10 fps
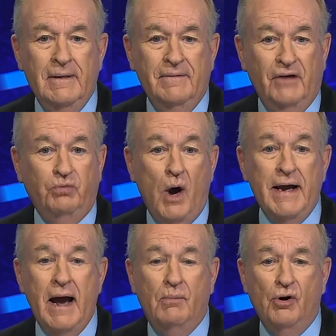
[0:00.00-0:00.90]
That's why
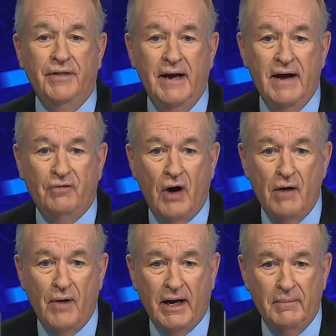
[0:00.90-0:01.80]
now more than ever, I
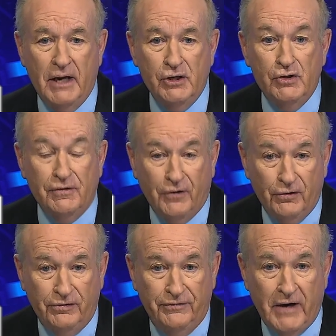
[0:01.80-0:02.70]
recommend you
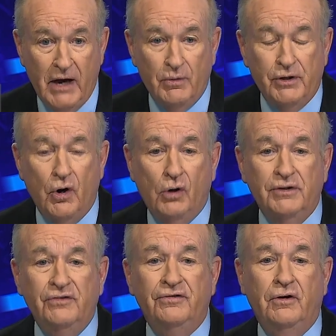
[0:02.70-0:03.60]
diversify with gold
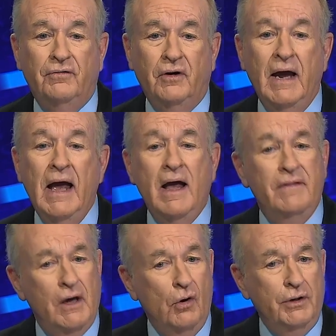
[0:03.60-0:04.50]
and silver. And
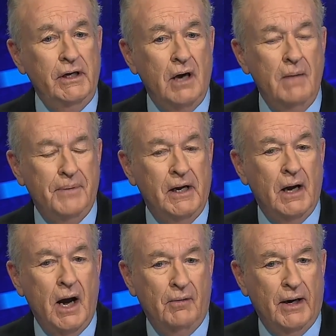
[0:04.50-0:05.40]
the only company
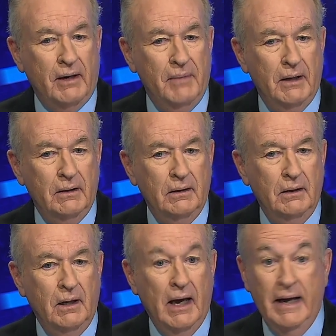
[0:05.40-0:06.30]
I recommend
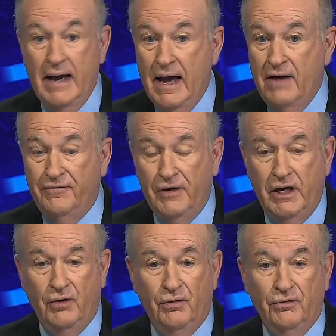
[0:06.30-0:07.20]
and have for
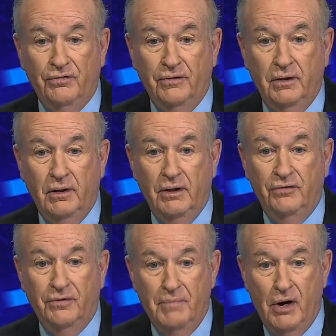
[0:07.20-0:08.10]
years
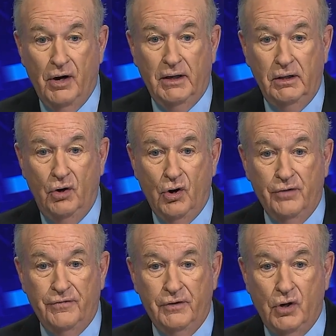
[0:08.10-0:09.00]
is American
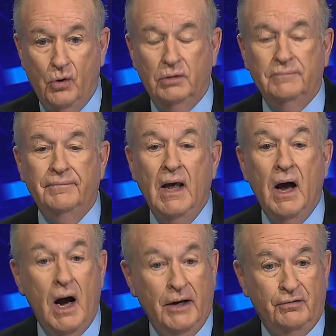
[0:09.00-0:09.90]
Hartford Gold.
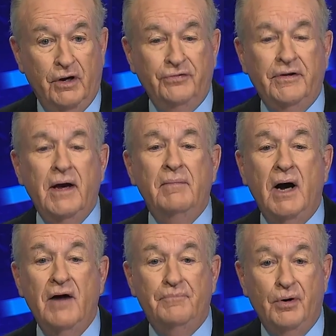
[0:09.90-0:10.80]
I trust them.
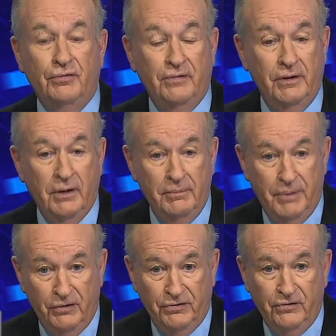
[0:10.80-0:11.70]
I've personally done
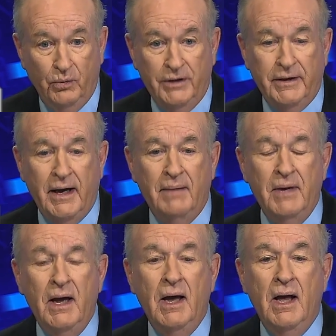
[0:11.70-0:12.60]
business with them.
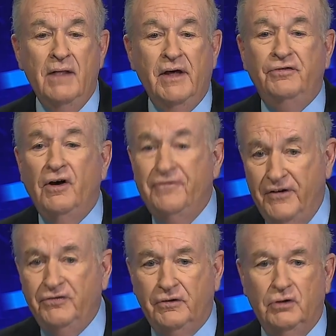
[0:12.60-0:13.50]
They sell
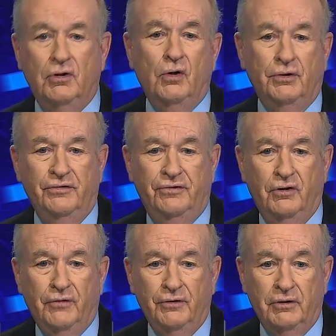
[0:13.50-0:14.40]
physical gold and
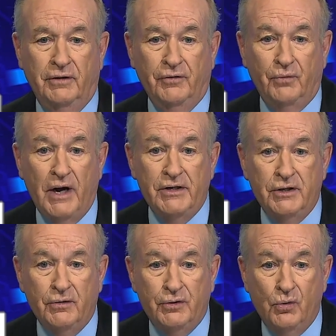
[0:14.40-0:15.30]
silver delivered right to
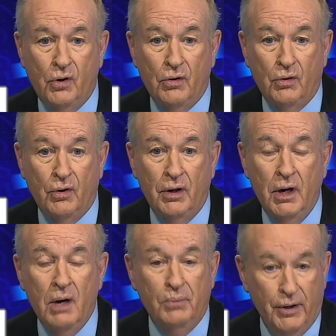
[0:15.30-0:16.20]
your door or
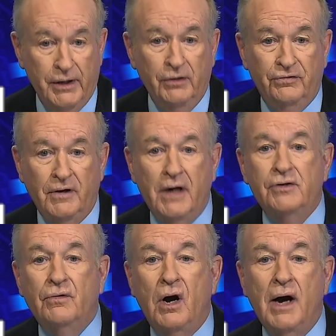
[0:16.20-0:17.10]
put inside
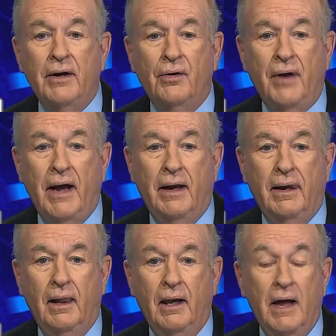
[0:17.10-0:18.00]
your I R A.
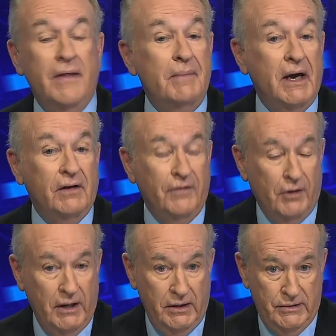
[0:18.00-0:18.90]
And they make it
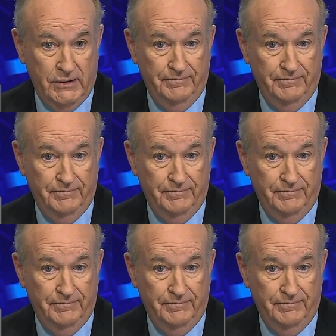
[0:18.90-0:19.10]
very easy.